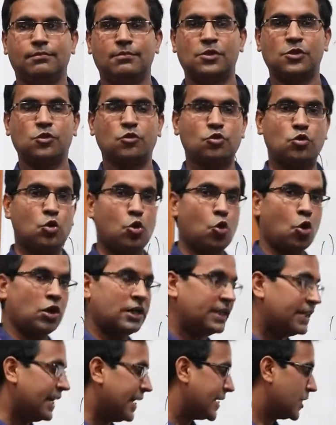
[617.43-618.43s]
So
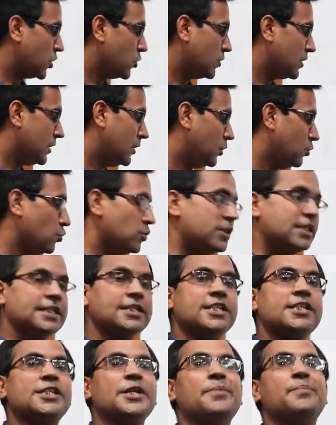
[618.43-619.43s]
contextual usage
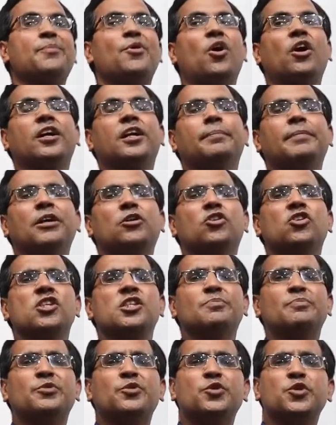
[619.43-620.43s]
is important
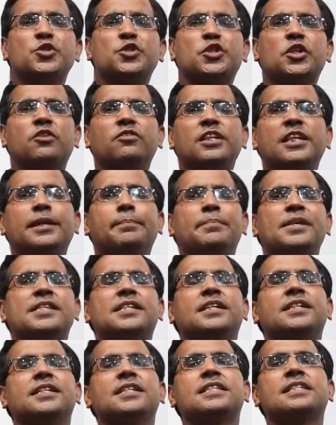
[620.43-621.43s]
because most of the
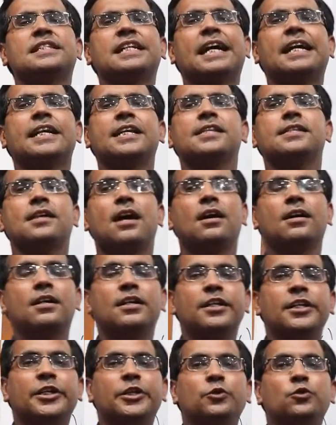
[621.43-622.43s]
misunderstandings
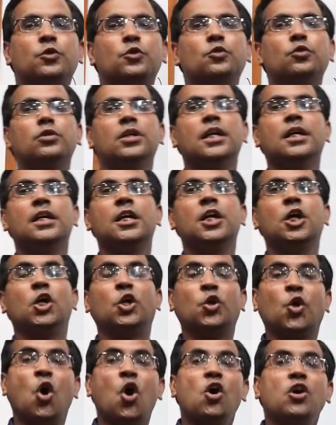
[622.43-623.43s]
occur due to
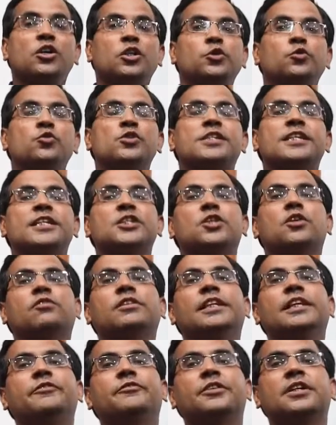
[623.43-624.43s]
wrong usage
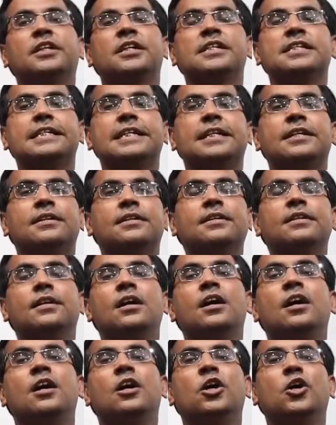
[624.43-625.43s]
of the words in a
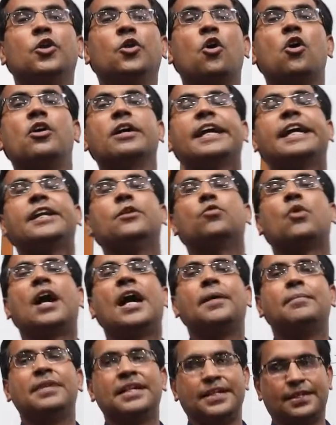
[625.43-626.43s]
wrong
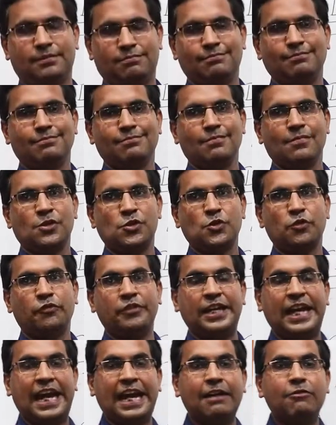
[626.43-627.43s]
environment. So
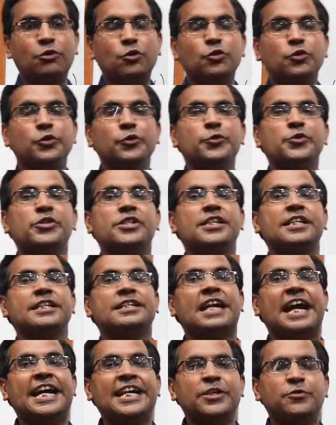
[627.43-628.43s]
we have to use the
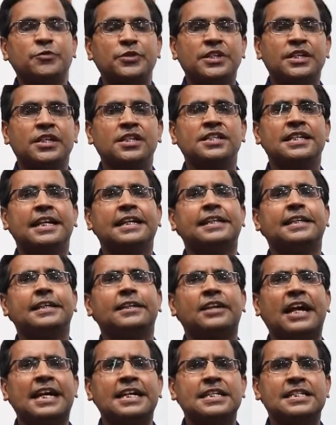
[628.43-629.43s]
right words at the
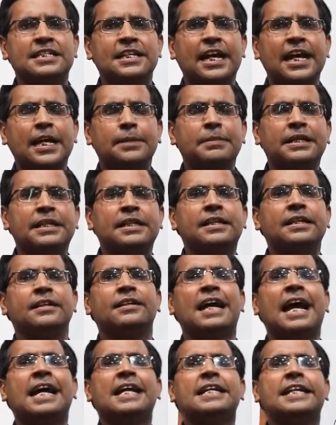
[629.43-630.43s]
right time in the
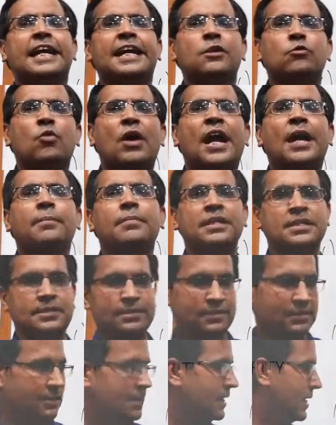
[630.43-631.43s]
right environment.